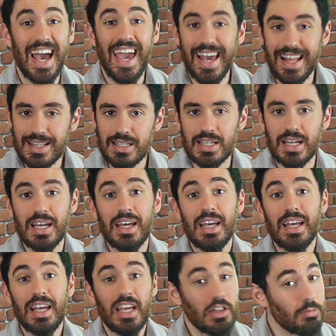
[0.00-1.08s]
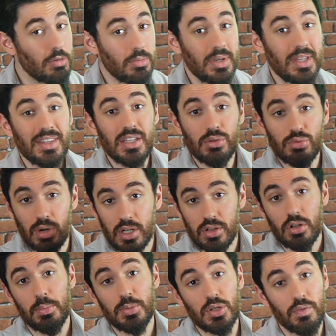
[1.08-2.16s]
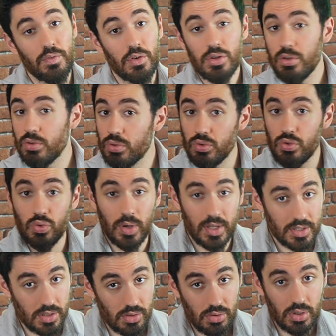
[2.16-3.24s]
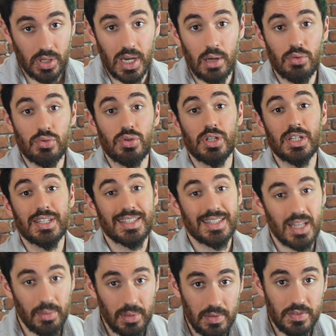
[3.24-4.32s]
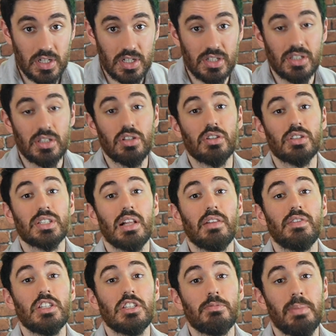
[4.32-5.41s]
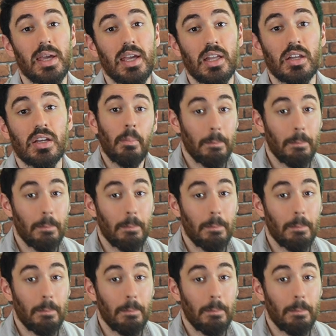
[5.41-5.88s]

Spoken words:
Hence, it may be the right option for you to enter to the country, establish yourself in Spain,